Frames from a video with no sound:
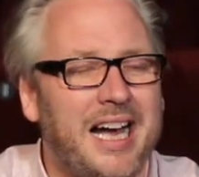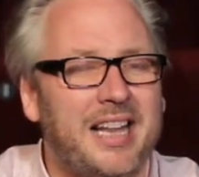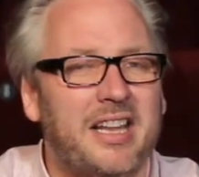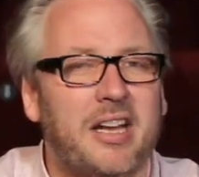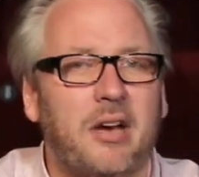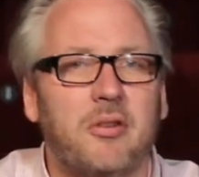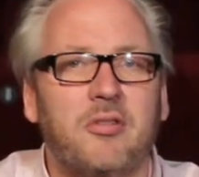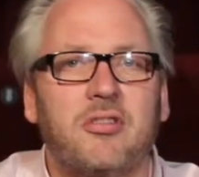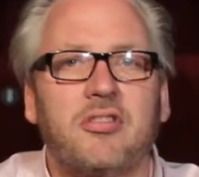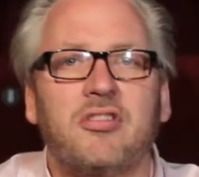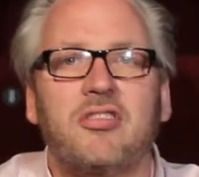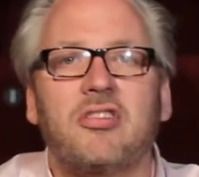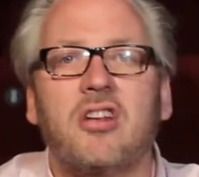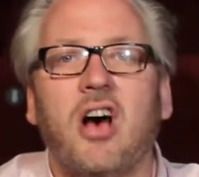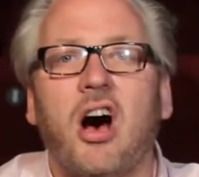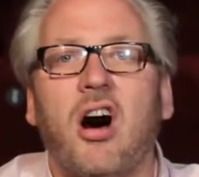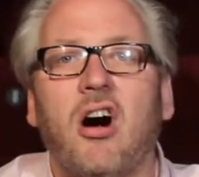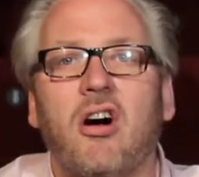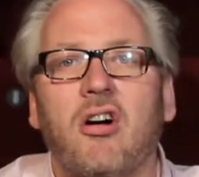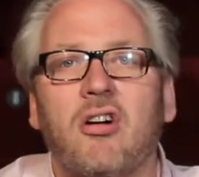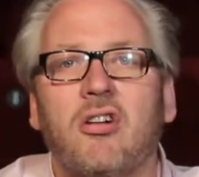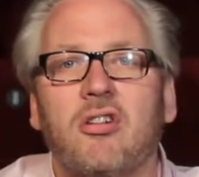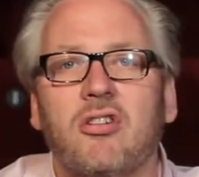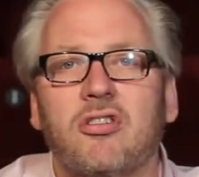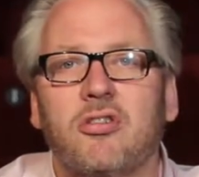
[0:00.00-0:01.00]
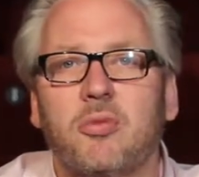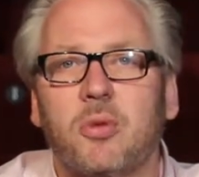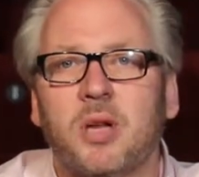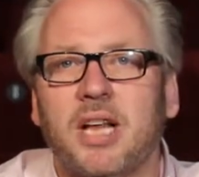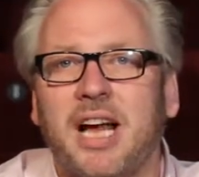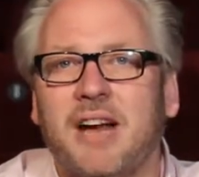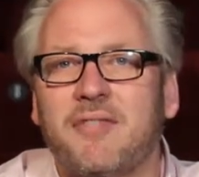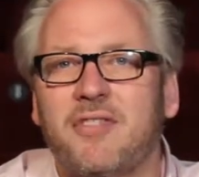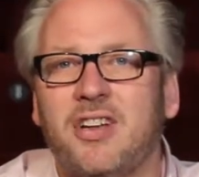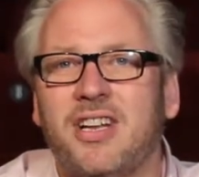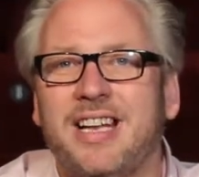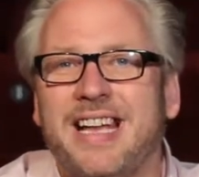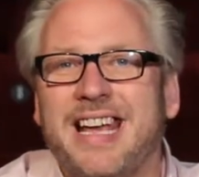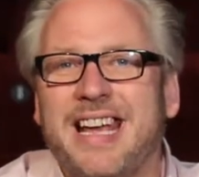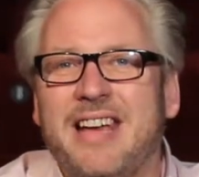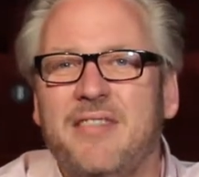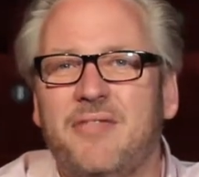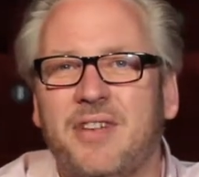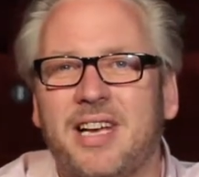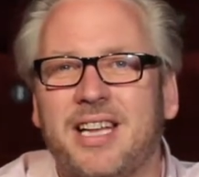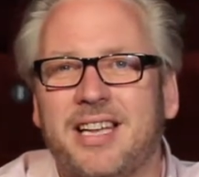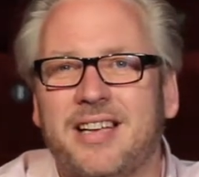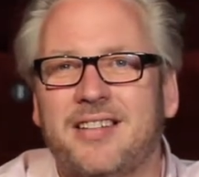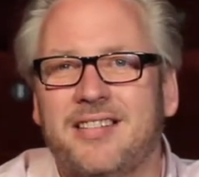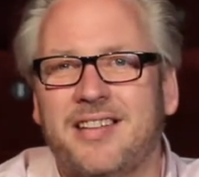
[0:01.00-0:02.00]
and those songs will have you
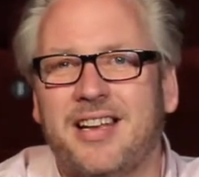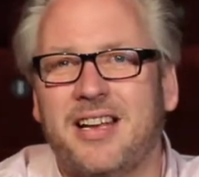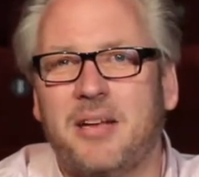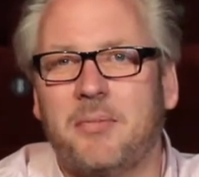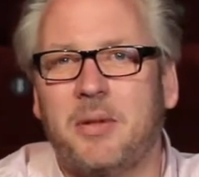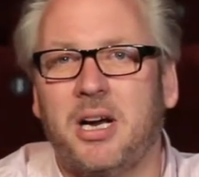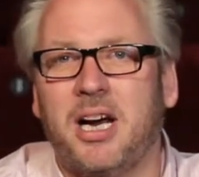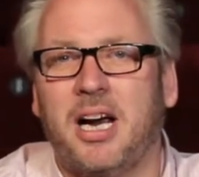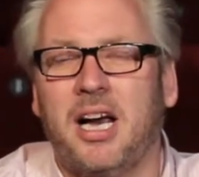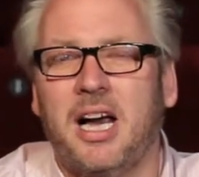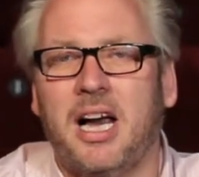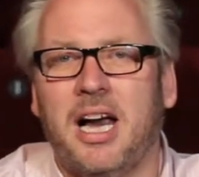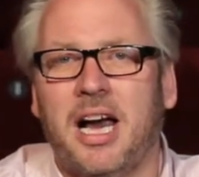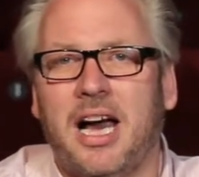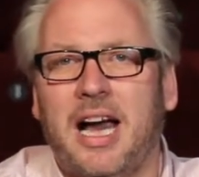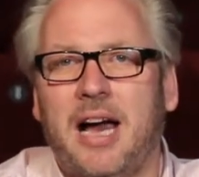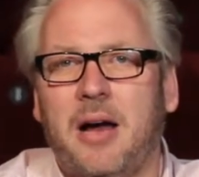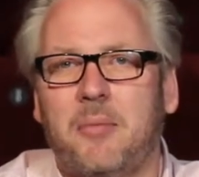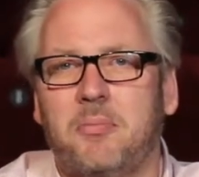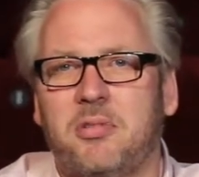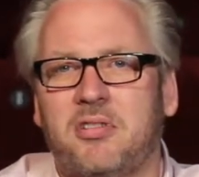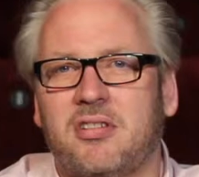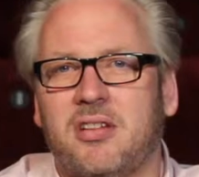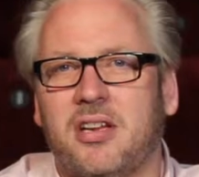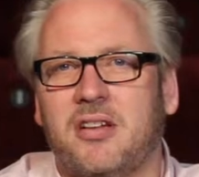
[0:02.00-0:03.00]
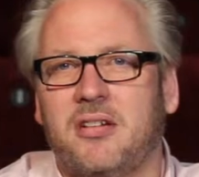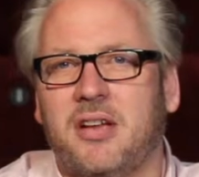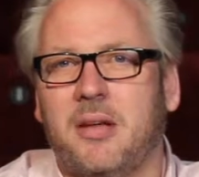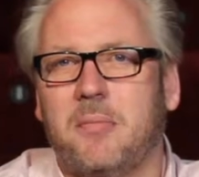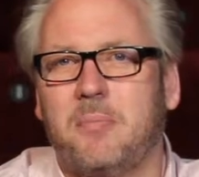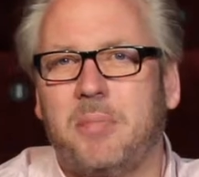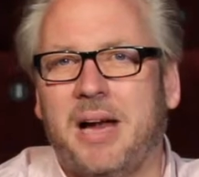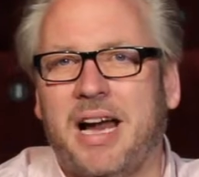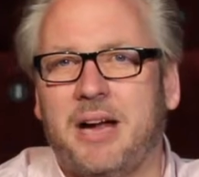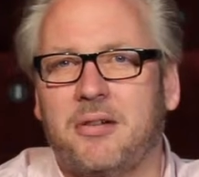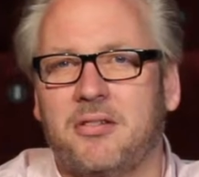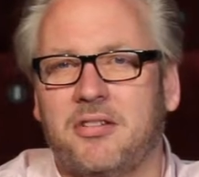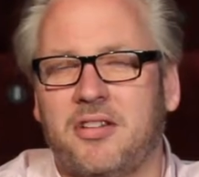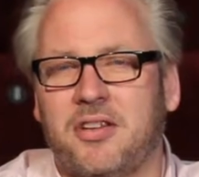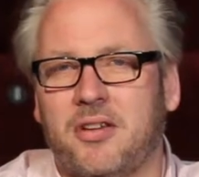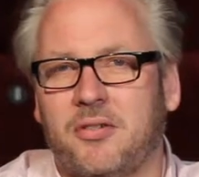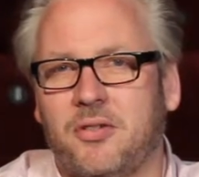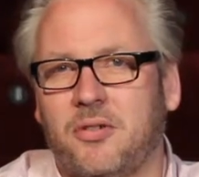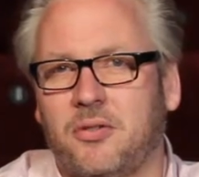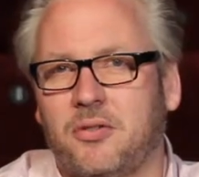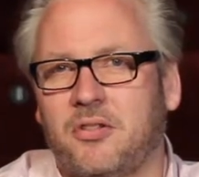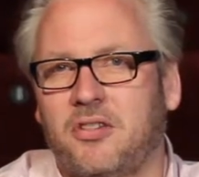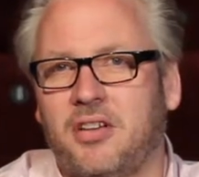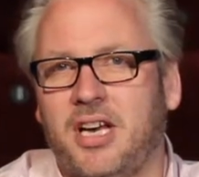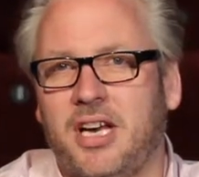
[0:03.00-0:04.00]
leaving the cinema absolutely bouncing on
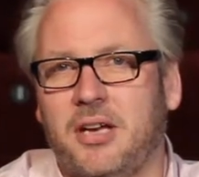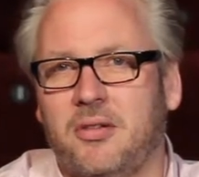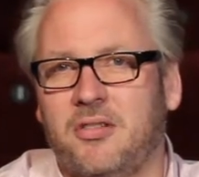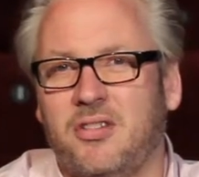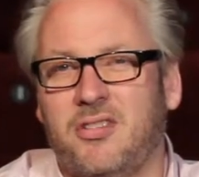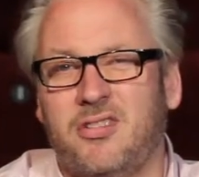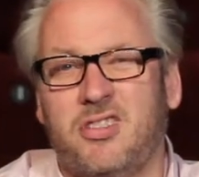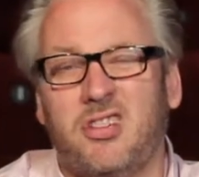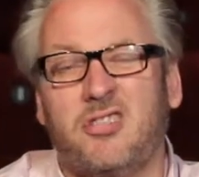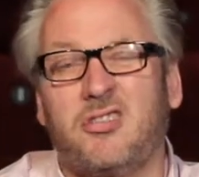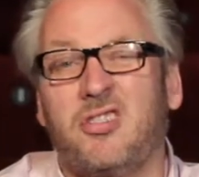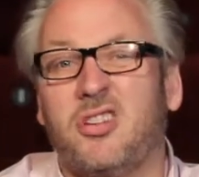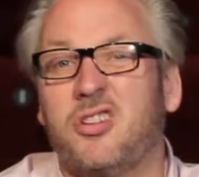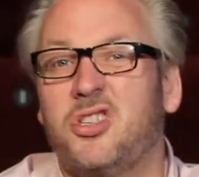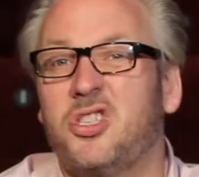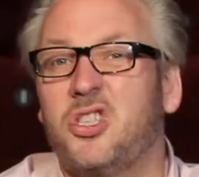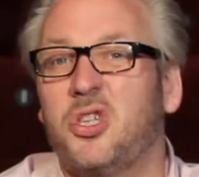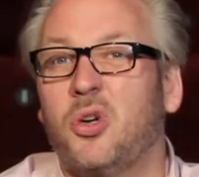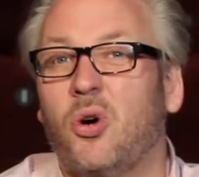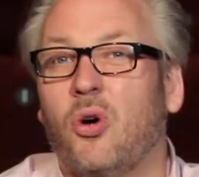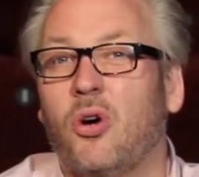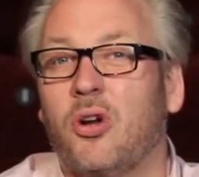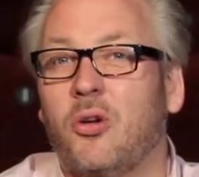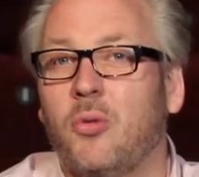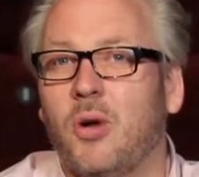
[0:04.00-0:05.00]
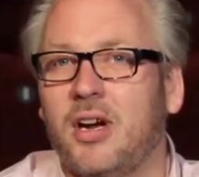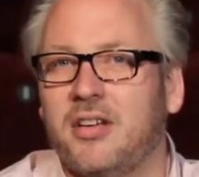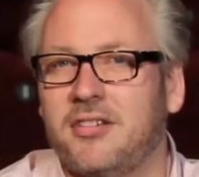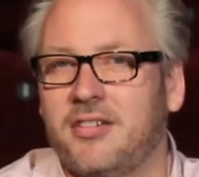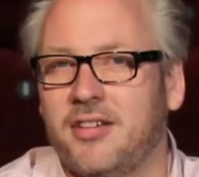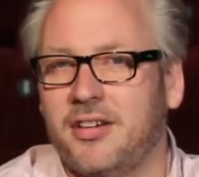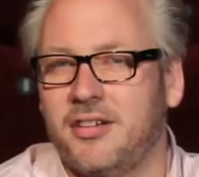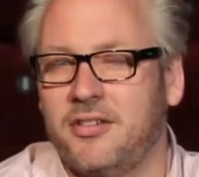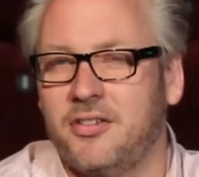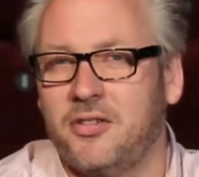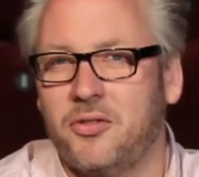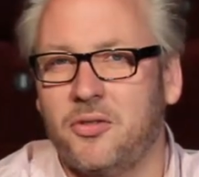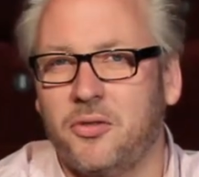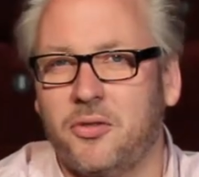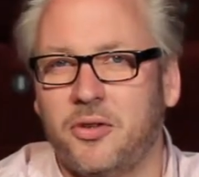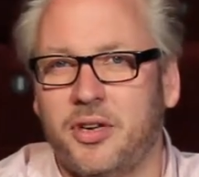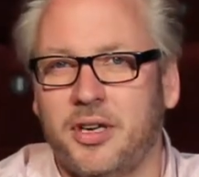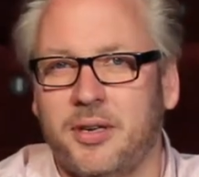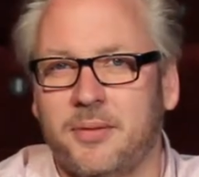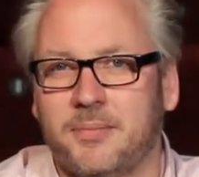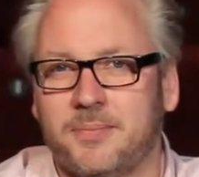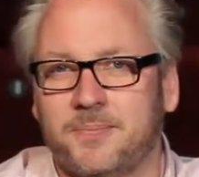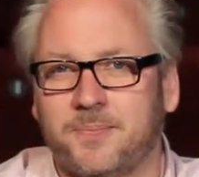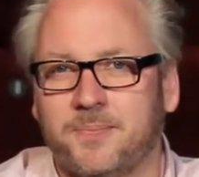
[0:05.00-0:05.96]
your toes. It's just a joy, West Side Story.